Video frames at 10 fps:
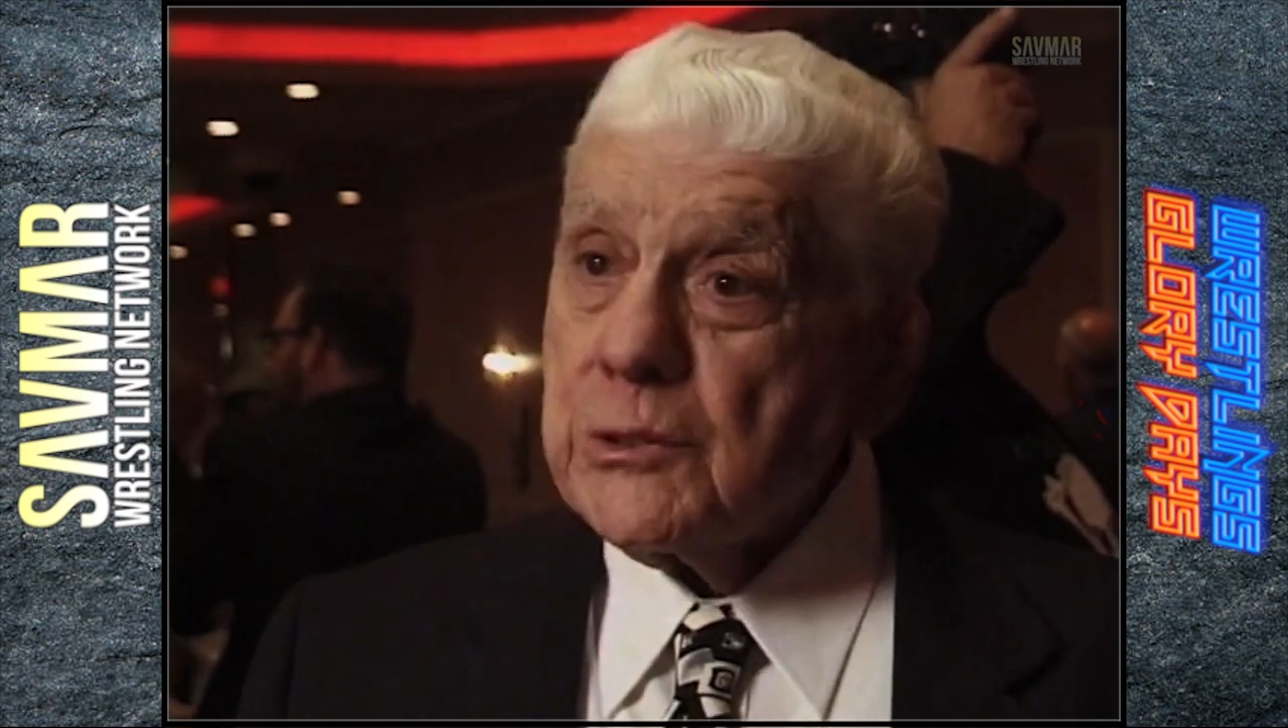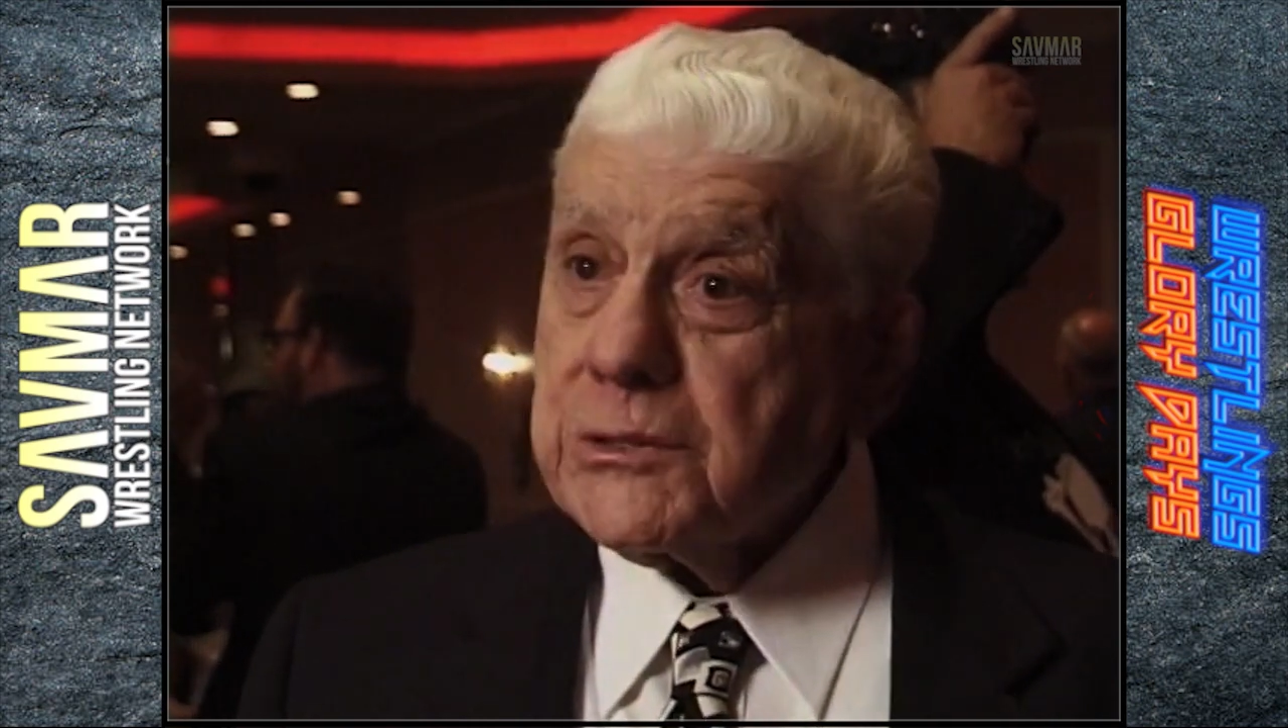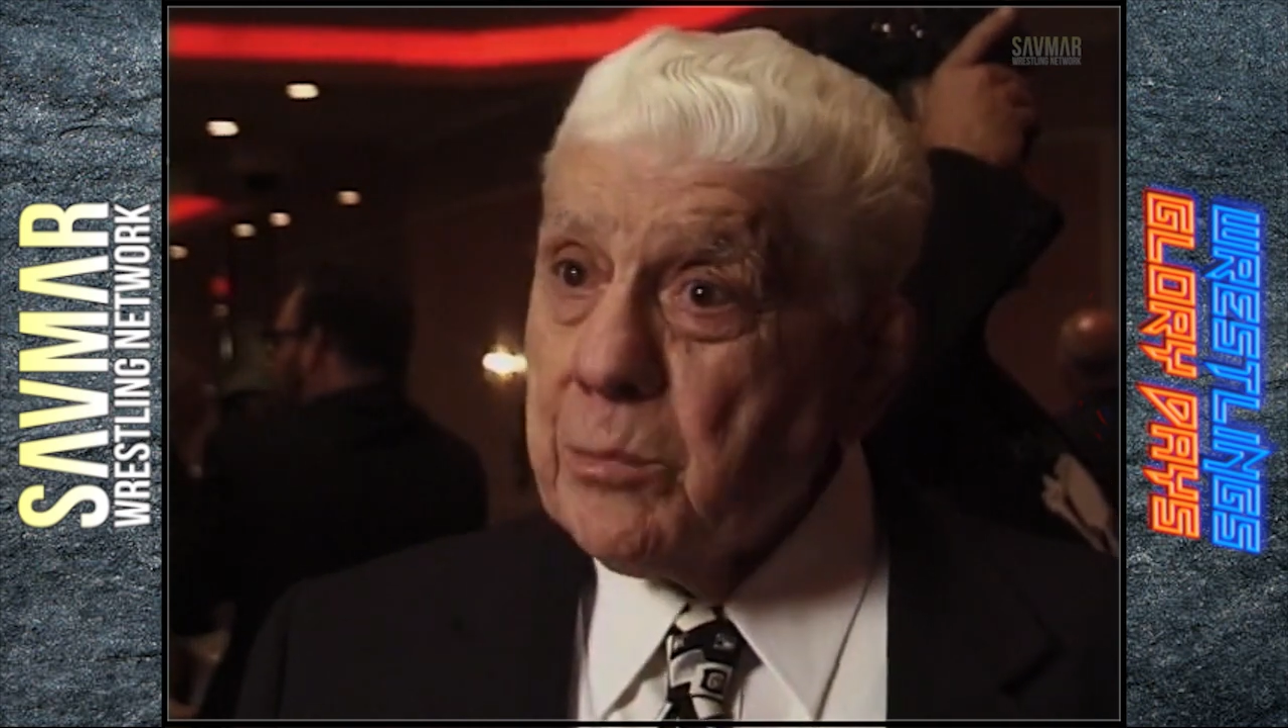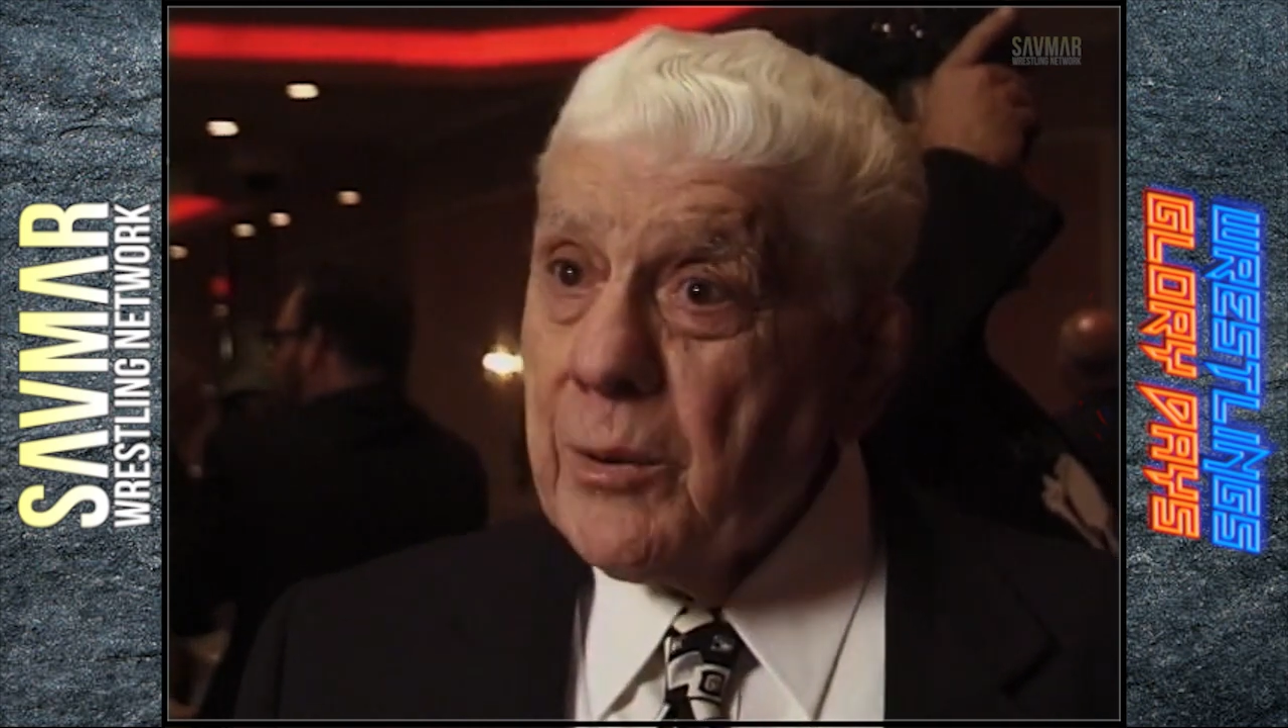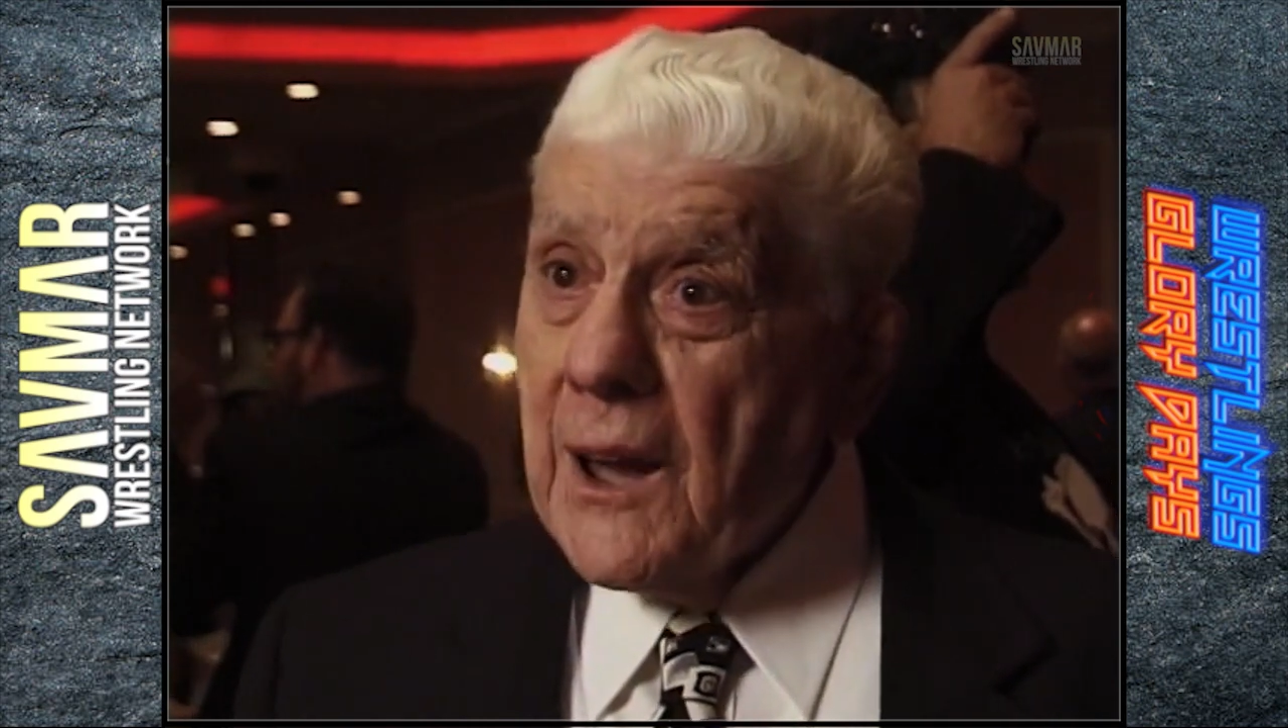
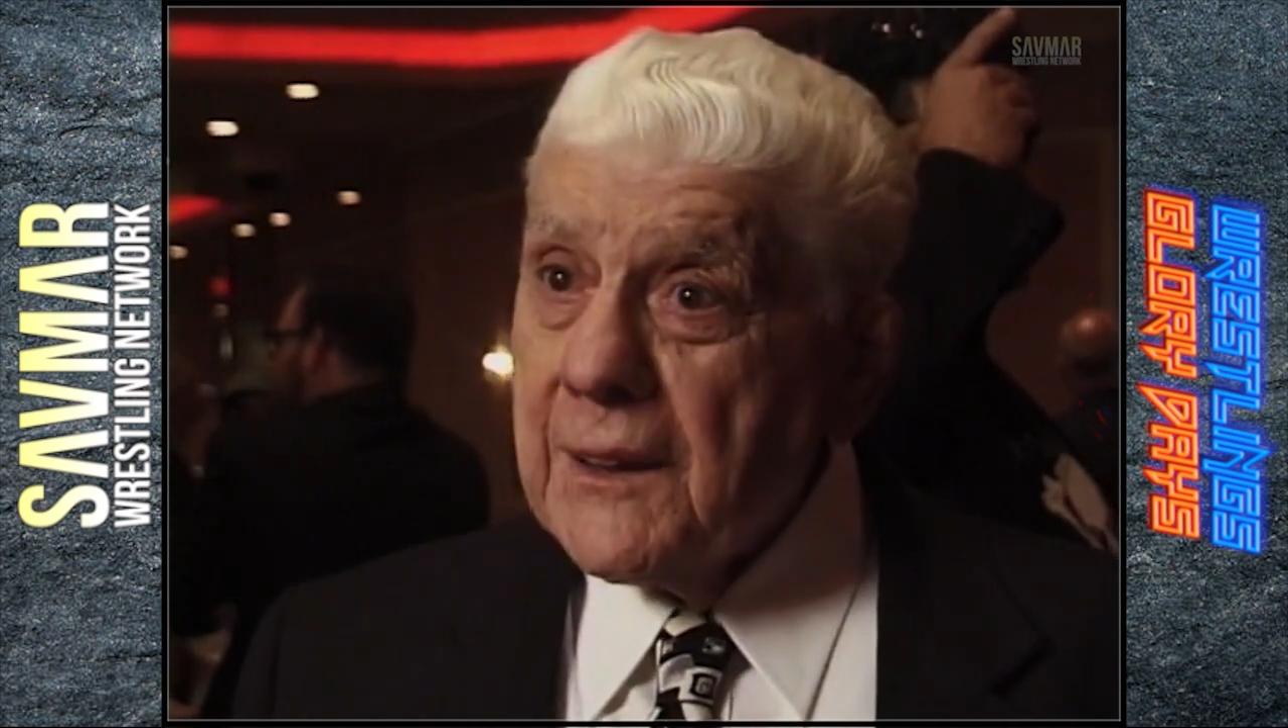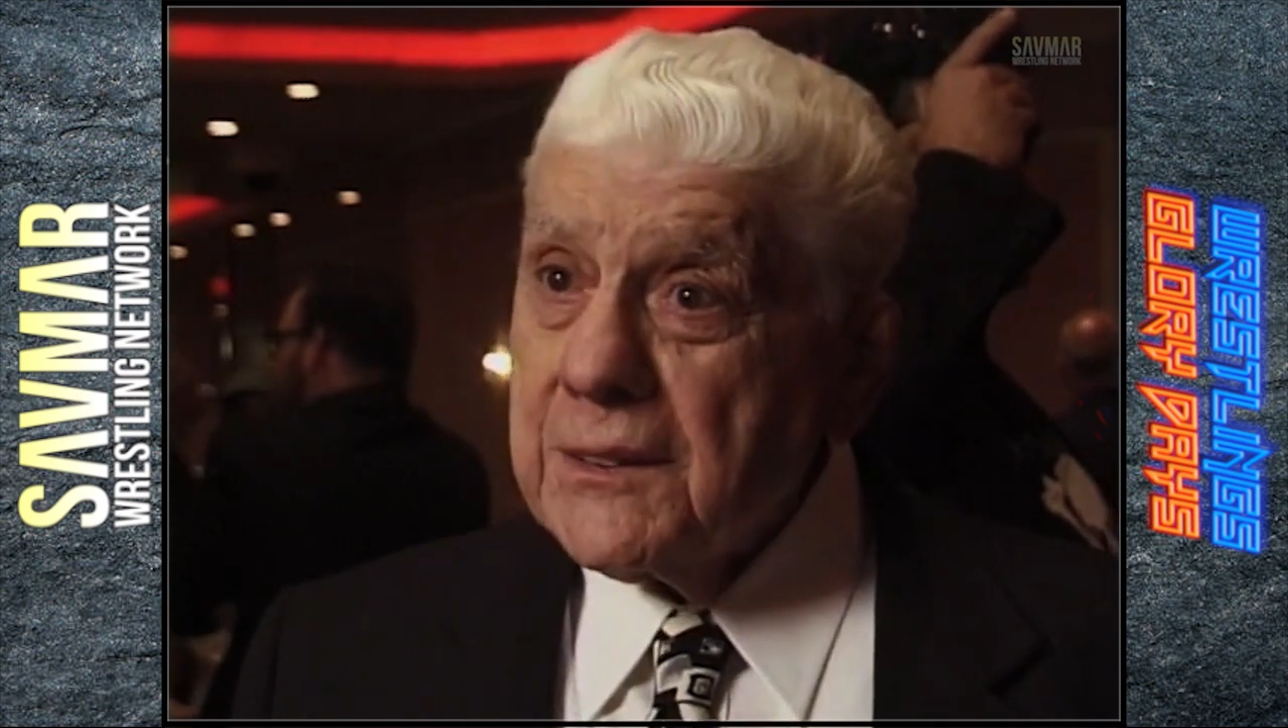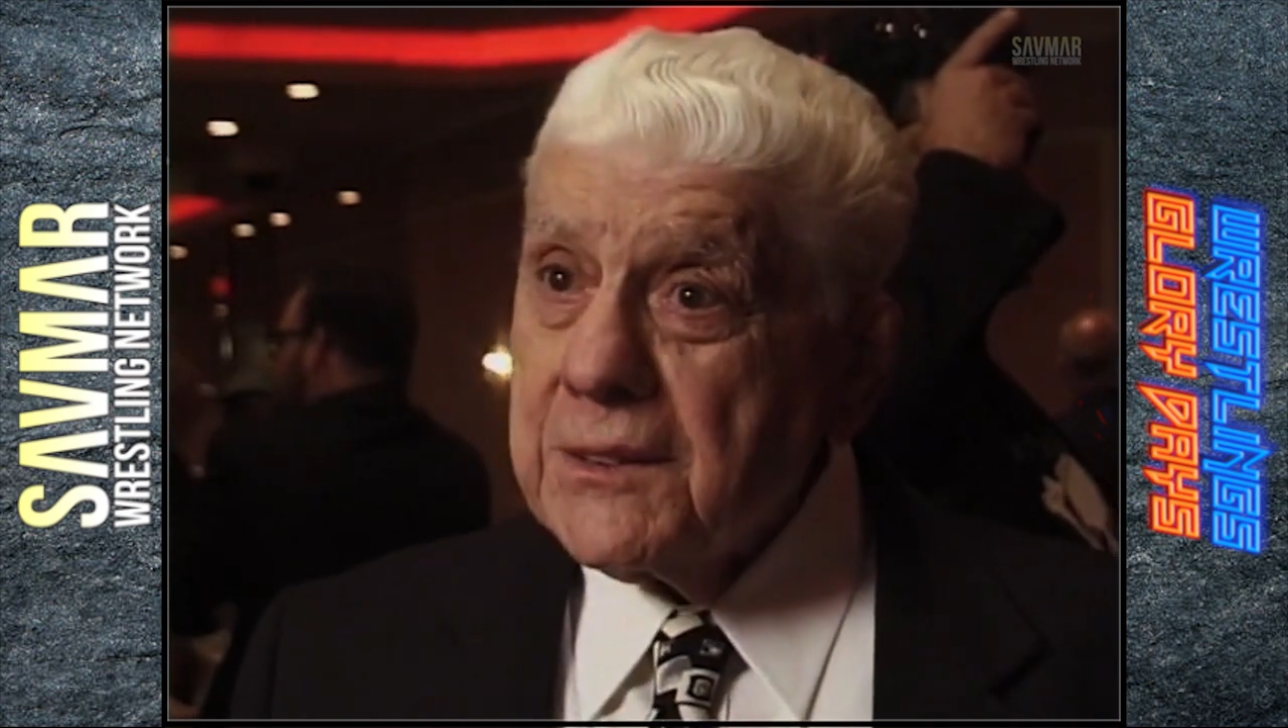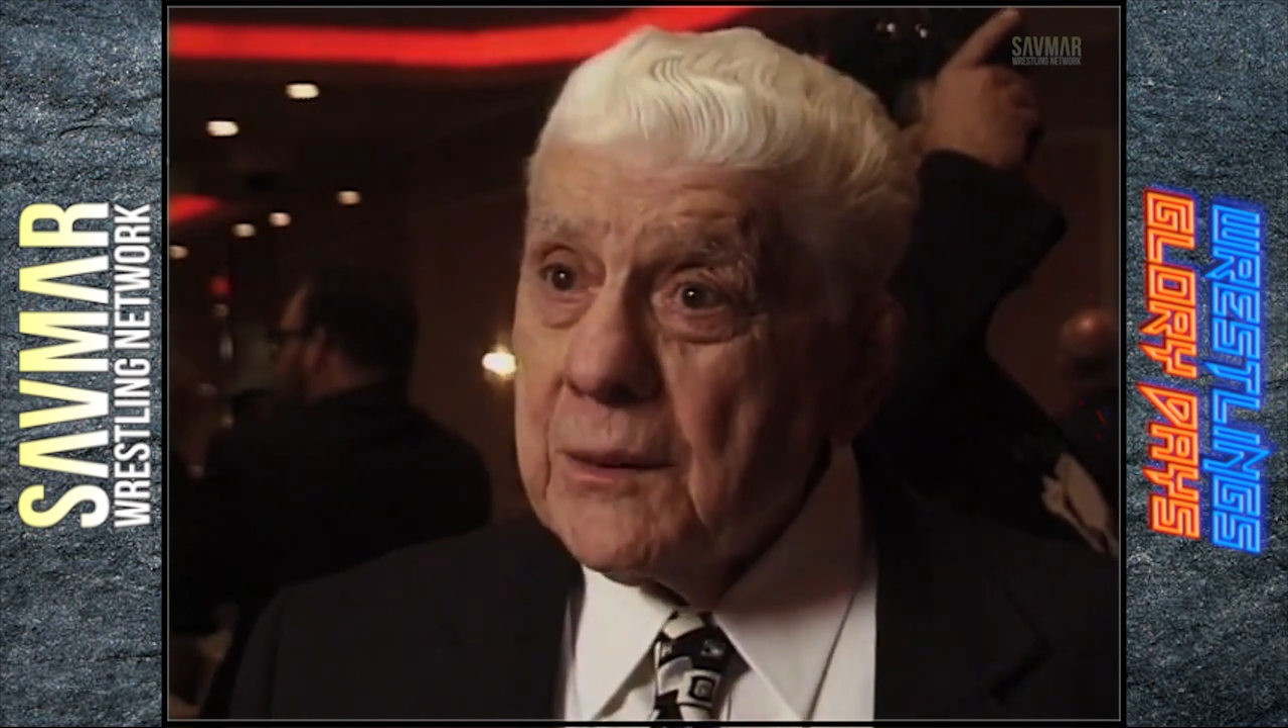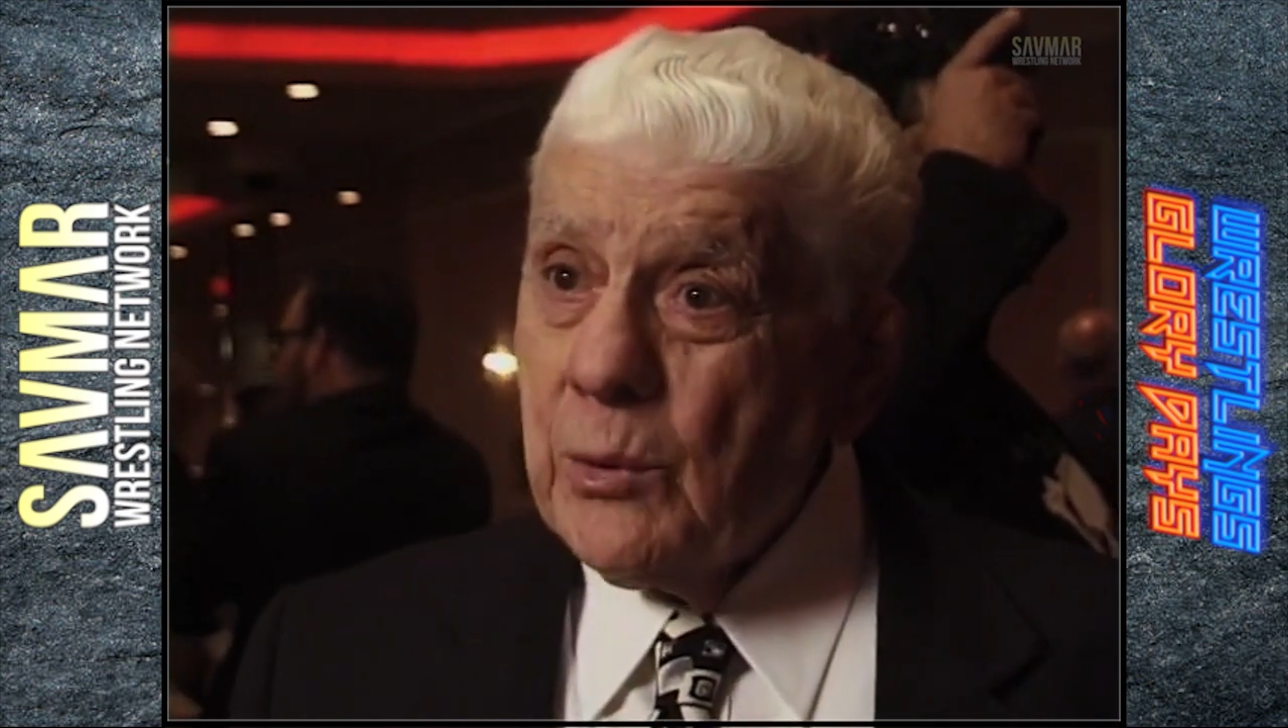was surprised.